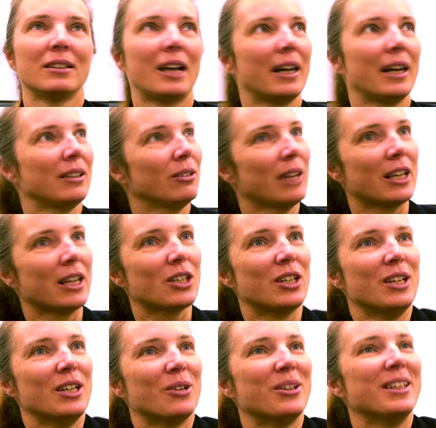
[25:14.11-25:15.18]
I don't
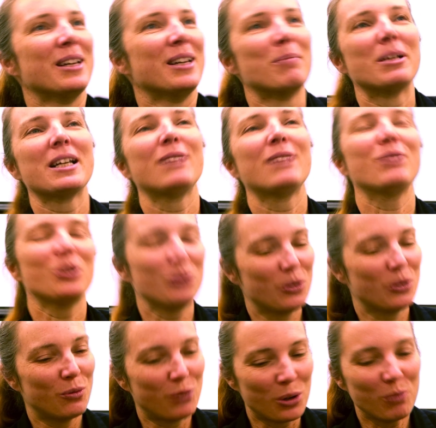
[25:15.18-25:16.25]
actually know the name, but if you do
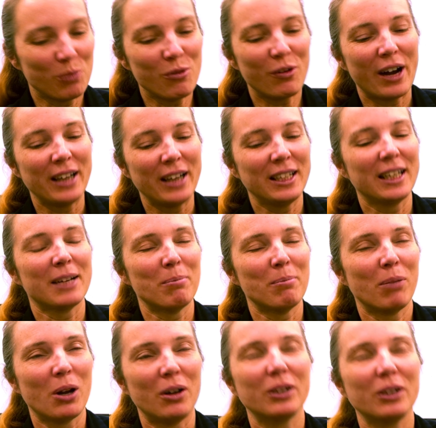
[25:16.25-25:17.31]
form finding and
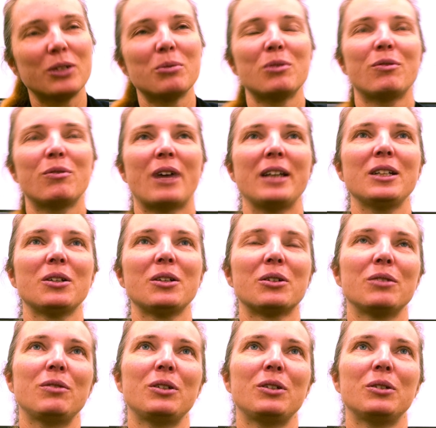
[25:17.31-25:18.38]
blog, you will find it. Or
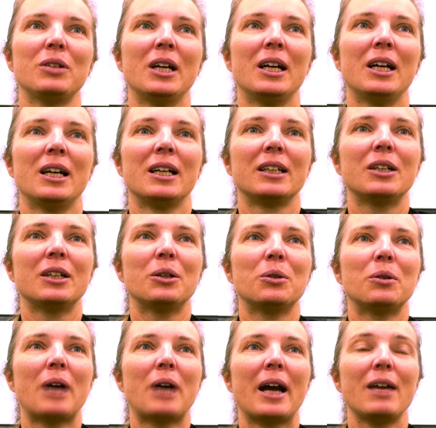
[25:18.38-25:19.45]
if you
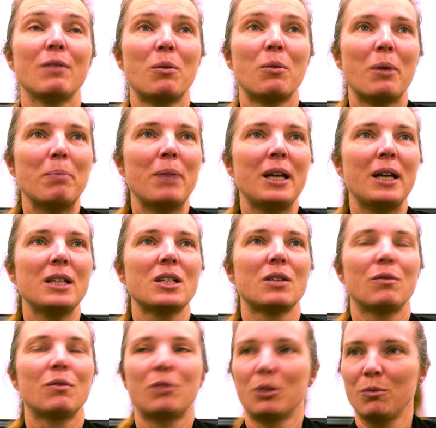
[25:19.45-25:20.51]
go, I have a webpage, the
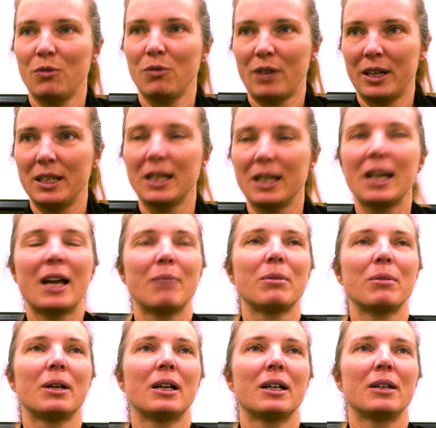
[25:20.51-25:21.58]
Form Finding Lab
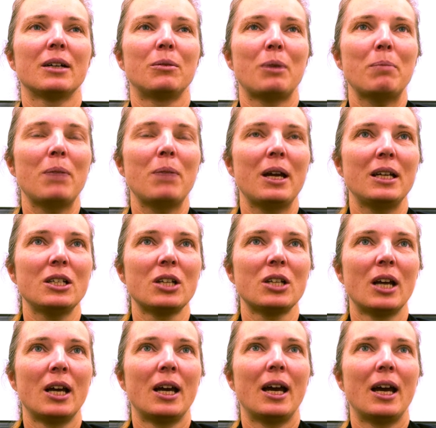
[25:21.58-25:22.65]
webpage.
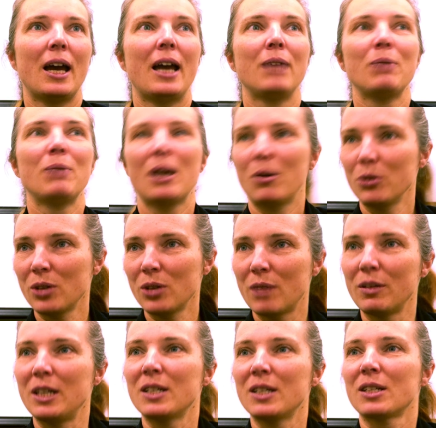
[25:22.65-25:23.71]
And we also have
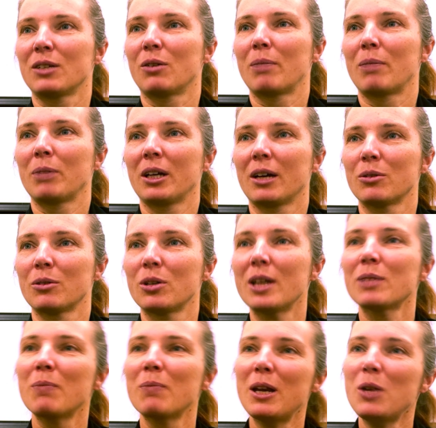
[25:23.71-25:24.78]
an Instagram account. So
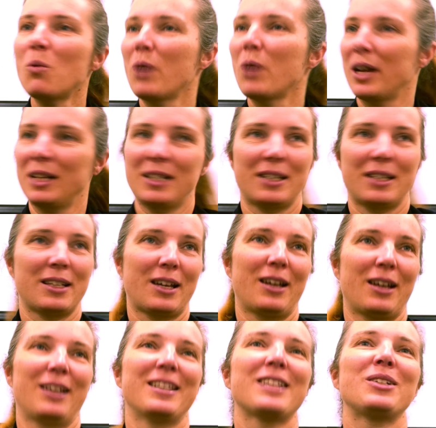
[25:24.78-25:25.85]
that's many ways
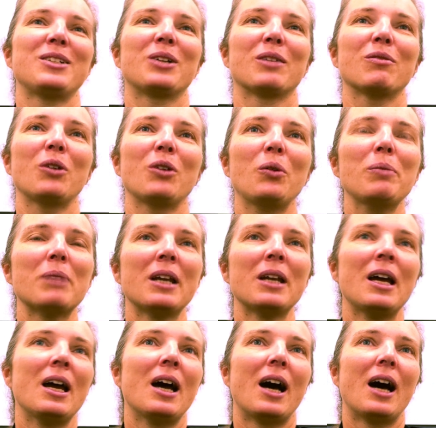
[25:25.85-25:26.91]
that you can follow me. But
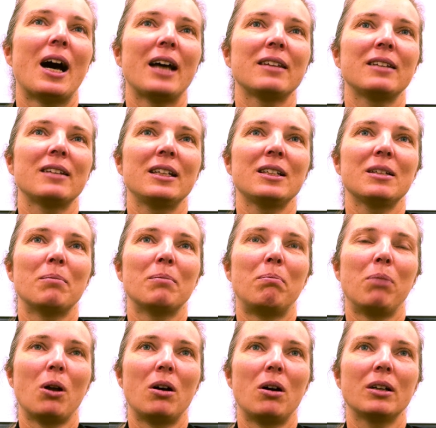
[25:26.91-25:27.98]
I think the
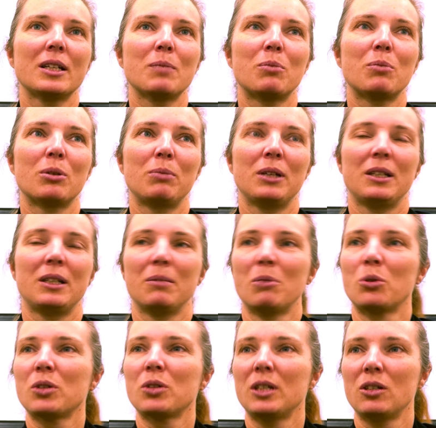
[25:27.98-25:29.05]
blog is probably the
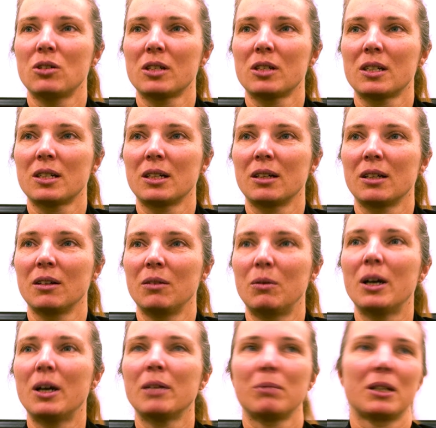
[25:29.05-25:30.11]
most interesting
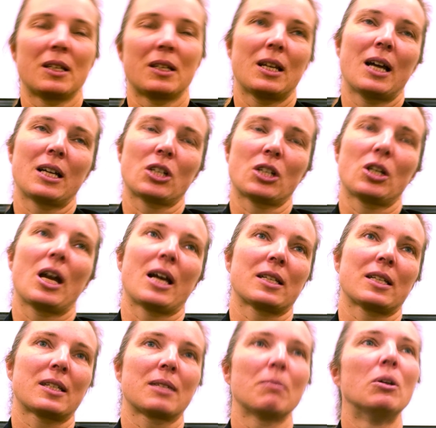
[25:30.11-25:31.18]
one, because it actually has
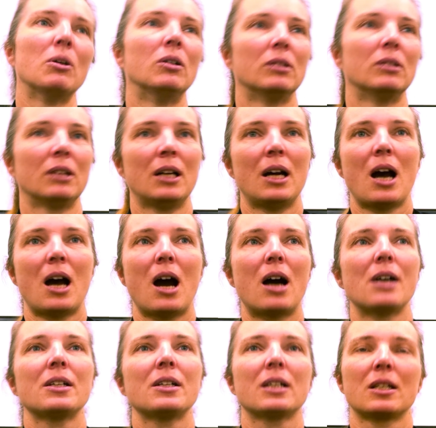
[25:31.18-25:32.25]
small
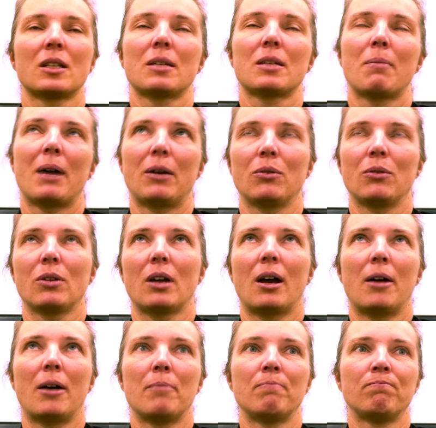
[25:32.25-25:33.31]
articles about
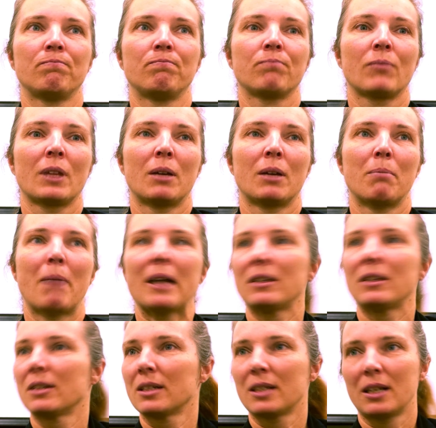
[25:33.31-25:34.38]

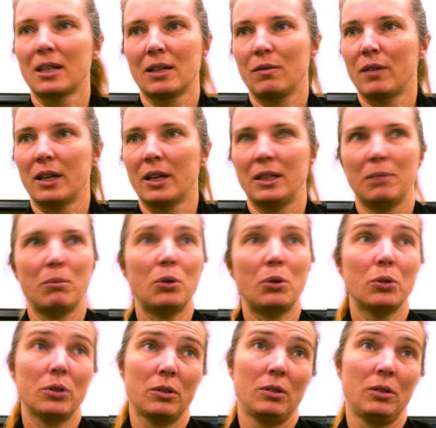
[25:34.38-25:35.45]
matters that I find
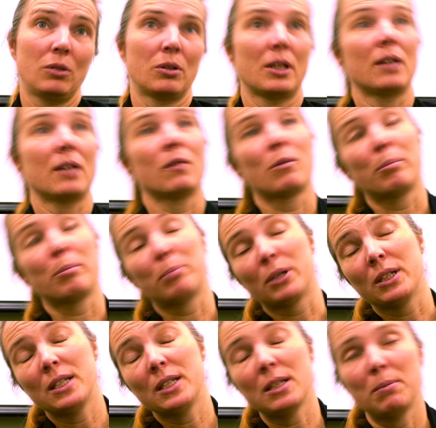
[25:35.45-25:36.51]
important or that I've
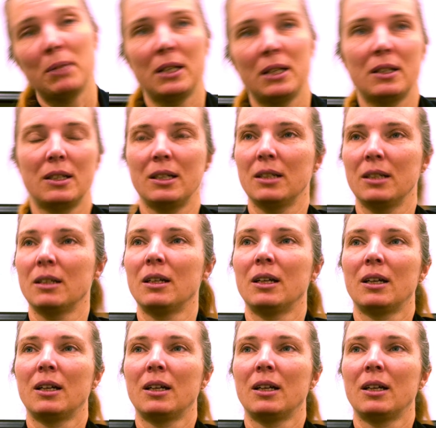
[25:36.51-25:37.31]
participated in.